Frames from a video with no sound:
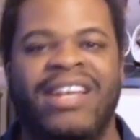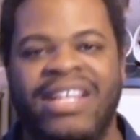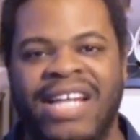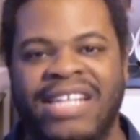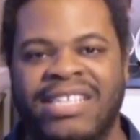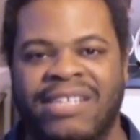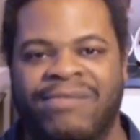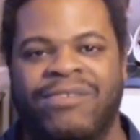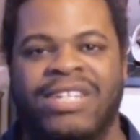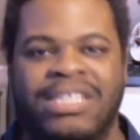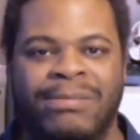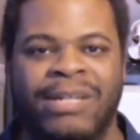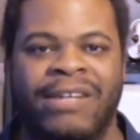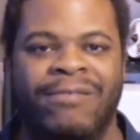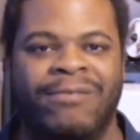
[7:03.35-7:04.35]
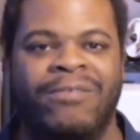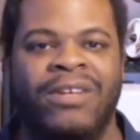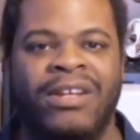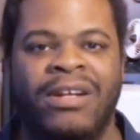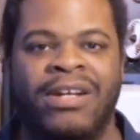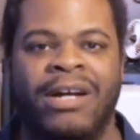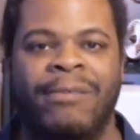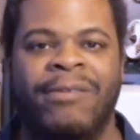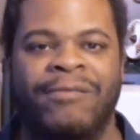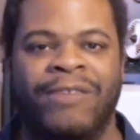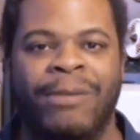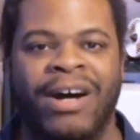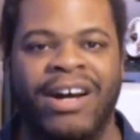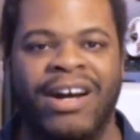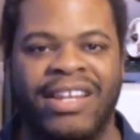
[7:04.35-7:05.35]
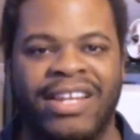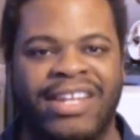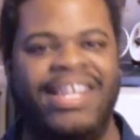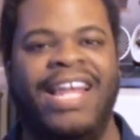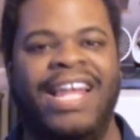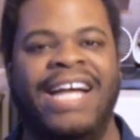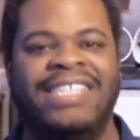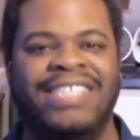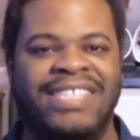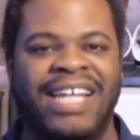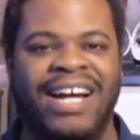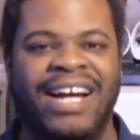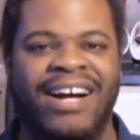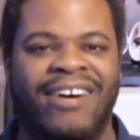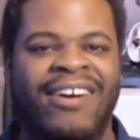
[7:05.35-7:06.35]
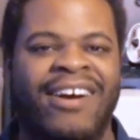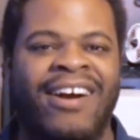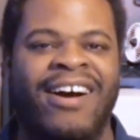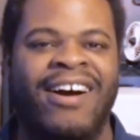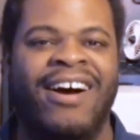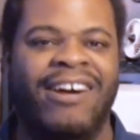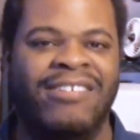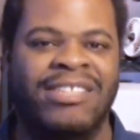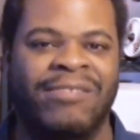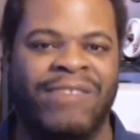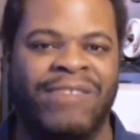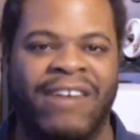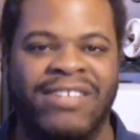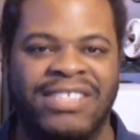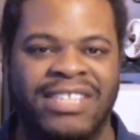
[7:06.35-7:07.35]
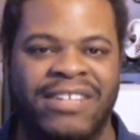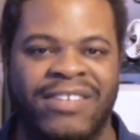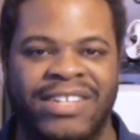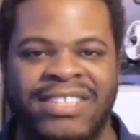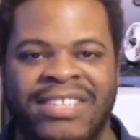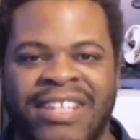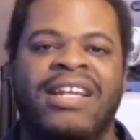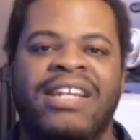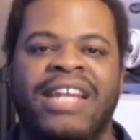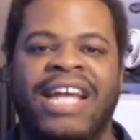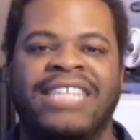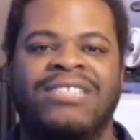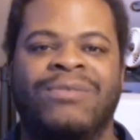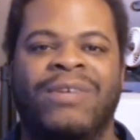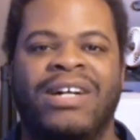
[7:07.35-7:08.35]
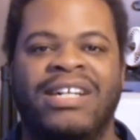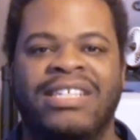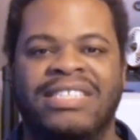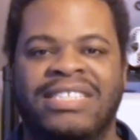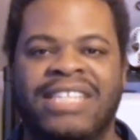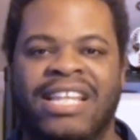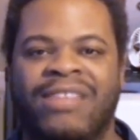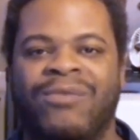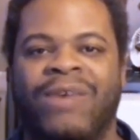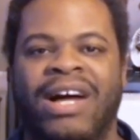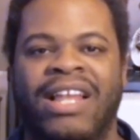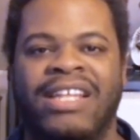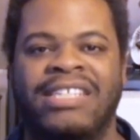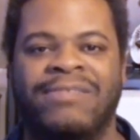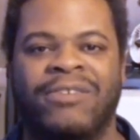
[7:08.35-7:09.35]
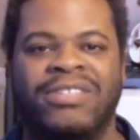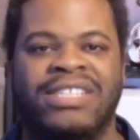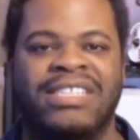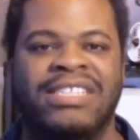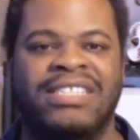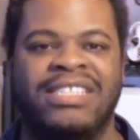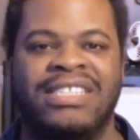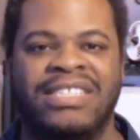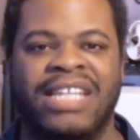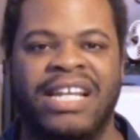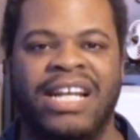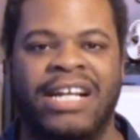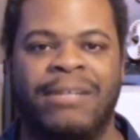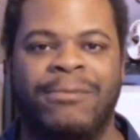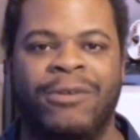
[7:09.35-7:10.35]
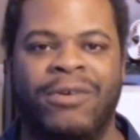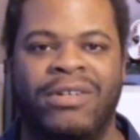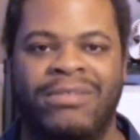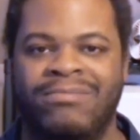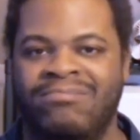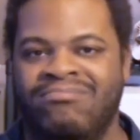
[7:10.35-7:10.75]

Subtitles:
That just frustrates me, coming from the classic style of Survivor Series. Next was Seth Rollins versus Shinsuke Nakamura.